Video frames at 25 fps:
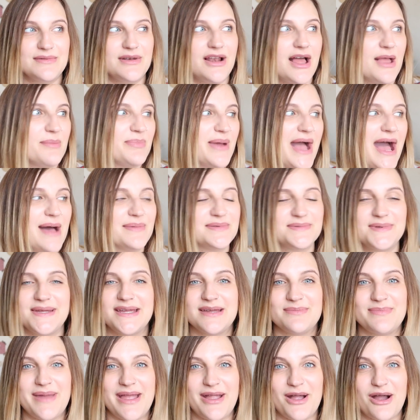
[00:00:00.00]
and like perhaps we
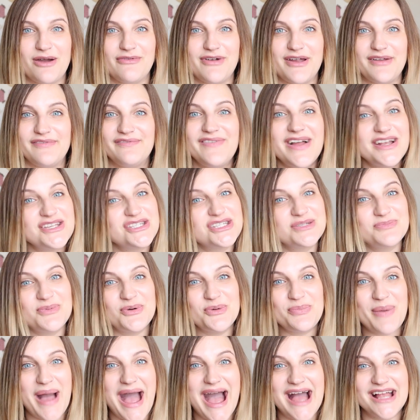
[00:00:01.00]
could make our own
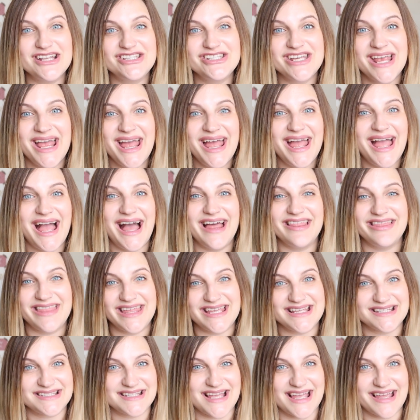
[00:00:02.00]
vegetable patch and
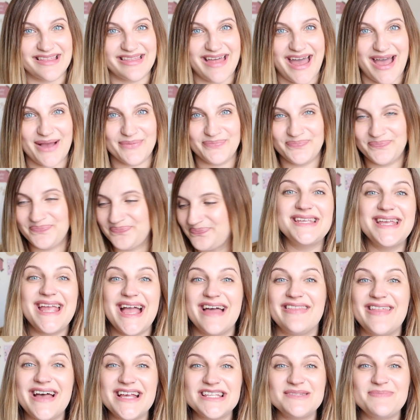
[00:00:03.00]
things like that. So
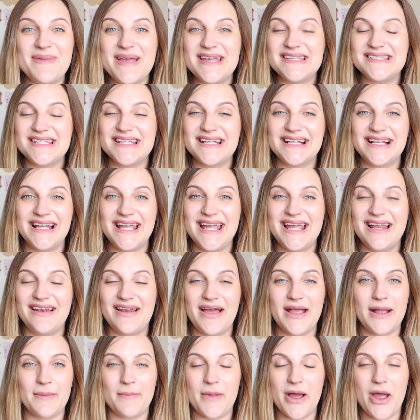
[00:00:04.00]
yeah, that's basically
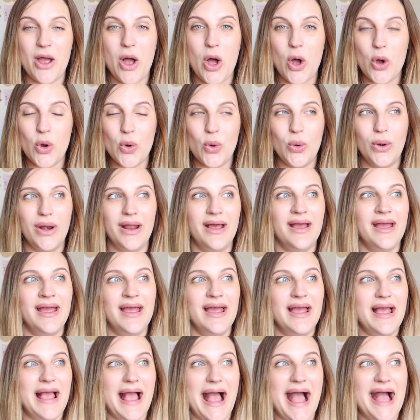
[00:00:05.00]
like my whole
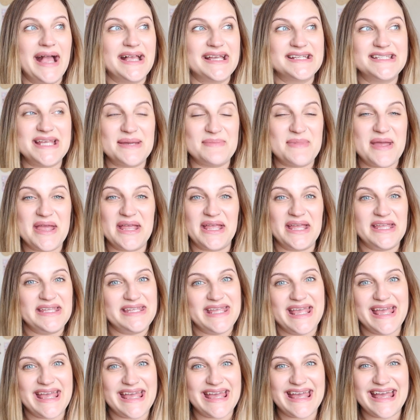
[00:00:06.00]
academic
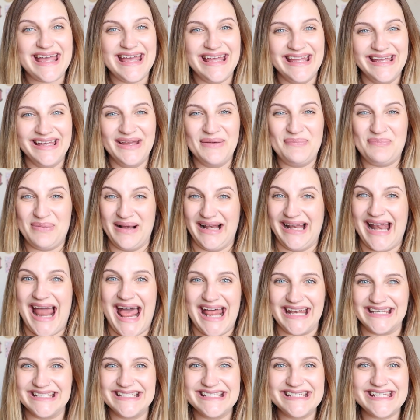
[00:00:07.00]
year
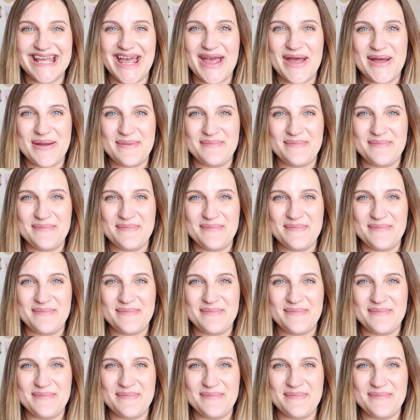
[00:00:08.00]
planned